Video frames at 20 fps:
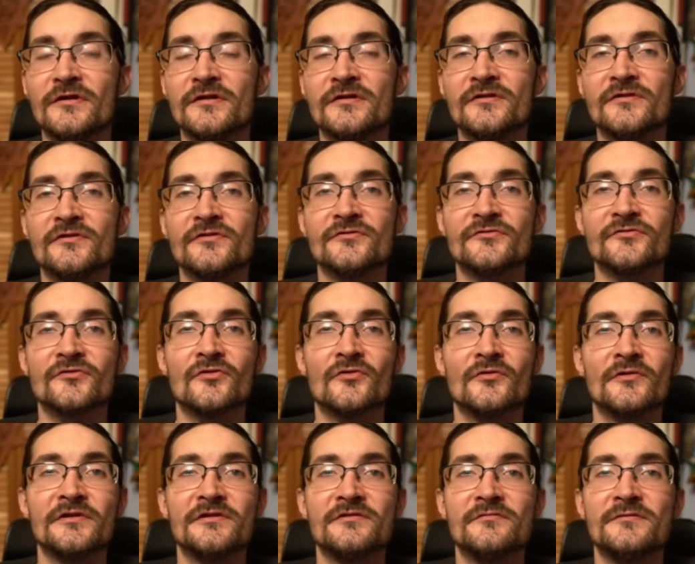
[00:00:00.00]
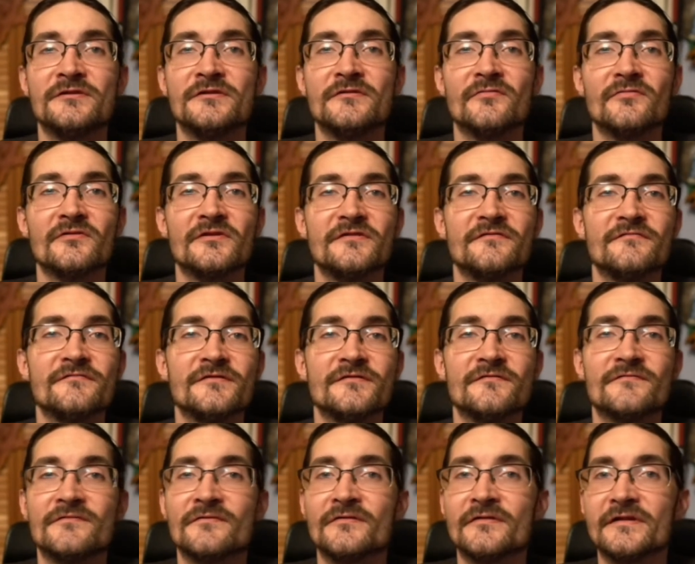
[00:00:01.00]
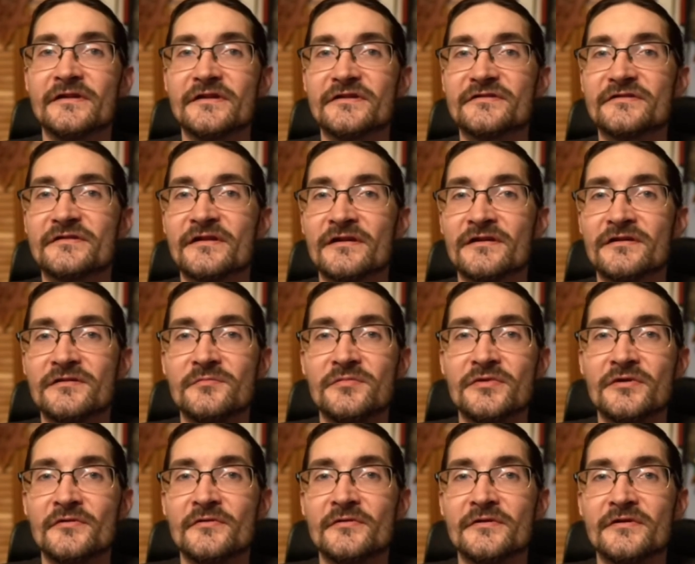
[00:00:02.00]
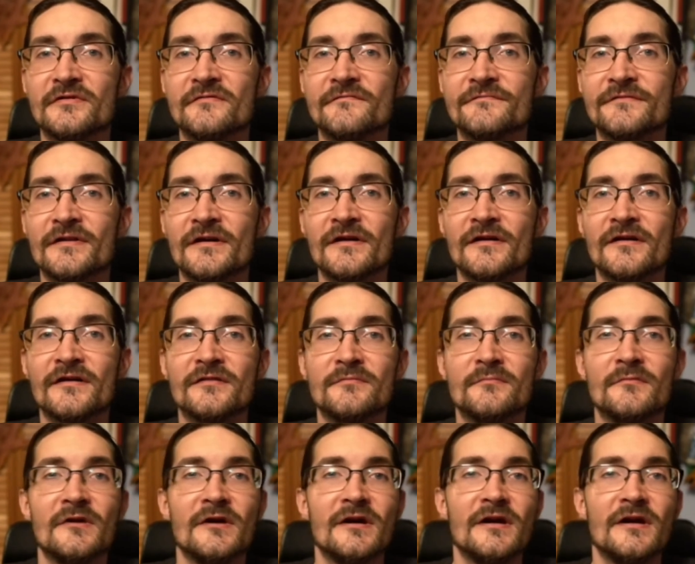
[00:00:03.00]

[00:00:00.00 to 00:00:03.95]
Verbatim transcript: is going to be leaving for an extended period of time,